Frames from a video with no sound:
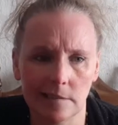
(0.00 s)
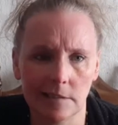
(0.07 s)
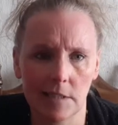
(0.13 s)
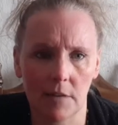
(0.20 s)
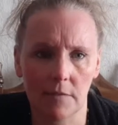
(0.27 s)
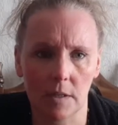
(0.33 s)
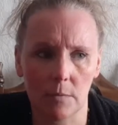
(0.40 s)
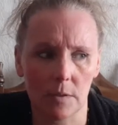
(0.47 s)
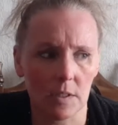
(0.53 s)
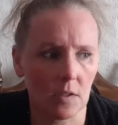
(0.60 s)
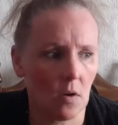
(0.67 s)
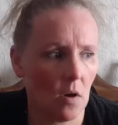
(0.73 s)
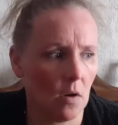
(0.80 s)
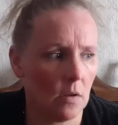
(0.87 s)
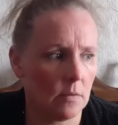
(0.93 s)
I forget what it's
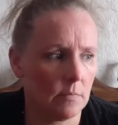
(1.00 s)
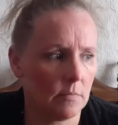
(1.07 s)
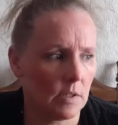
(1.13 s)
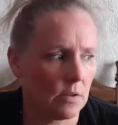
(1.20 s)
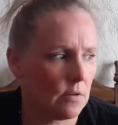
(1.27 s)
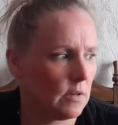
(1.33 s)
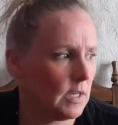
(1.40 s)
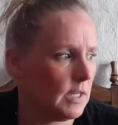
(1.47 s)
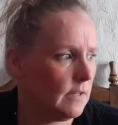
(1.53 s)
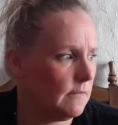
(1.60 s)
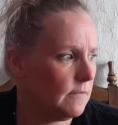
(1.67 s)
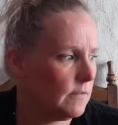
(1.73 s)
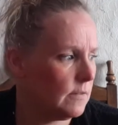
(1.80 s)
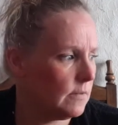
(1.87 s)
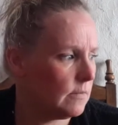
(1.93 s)
called, McCreeve
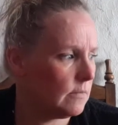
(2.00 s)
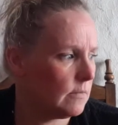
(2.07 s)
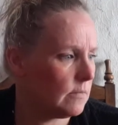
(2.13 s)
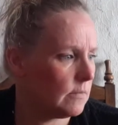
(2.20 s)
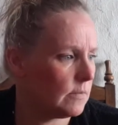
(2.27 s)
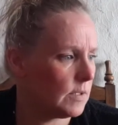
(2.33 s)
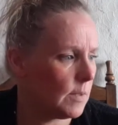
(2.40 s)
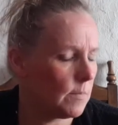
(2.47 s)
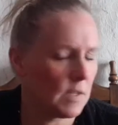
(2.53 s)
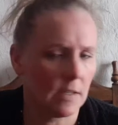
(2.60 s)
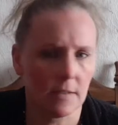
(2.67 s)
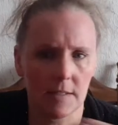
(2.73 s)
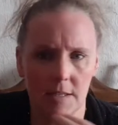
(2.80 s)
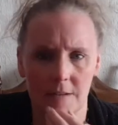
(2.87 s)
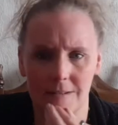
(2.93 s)
or something
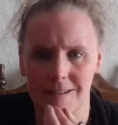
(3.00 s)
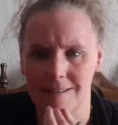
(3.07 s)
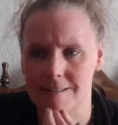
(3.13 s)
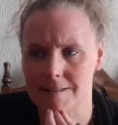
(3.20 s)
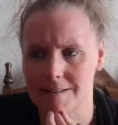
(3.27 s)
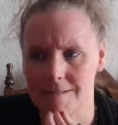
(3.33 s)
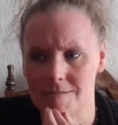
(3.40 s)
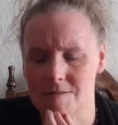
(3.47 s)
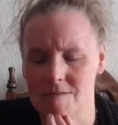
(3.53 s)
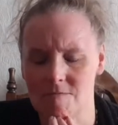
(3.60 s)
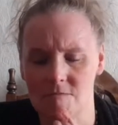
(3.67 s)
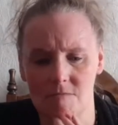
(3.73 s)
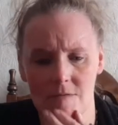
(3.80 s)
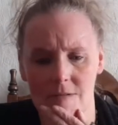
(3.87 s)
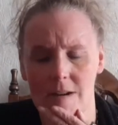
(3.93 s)
series. I don't know.
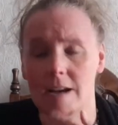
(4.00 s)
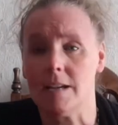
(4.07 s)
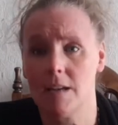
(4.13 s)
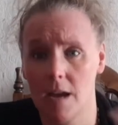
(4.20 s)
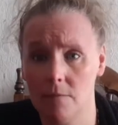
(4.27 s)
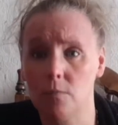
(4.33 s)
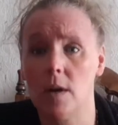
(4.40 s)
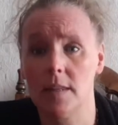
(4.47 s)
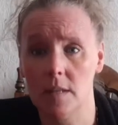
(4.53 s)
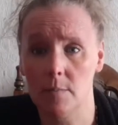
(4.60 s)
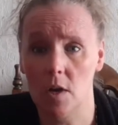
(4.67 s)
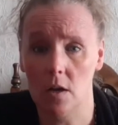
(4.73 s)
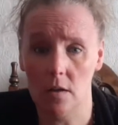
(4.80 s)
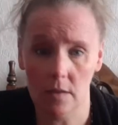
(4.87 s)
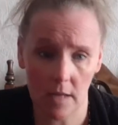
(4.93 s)
I've read them
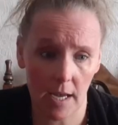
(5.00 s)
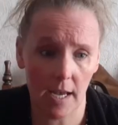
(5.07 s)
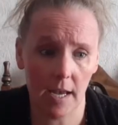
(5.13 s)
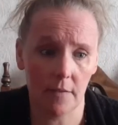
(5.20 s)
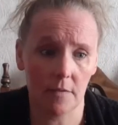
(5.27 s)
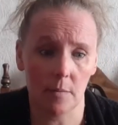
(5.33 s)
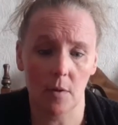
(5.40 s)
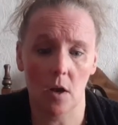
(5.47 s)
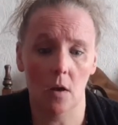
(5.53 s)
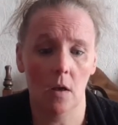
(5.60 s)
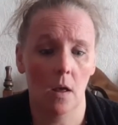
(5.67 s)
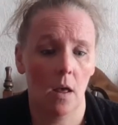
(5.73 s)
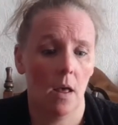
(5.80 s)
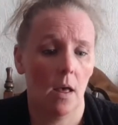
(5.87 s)
all. I have them all.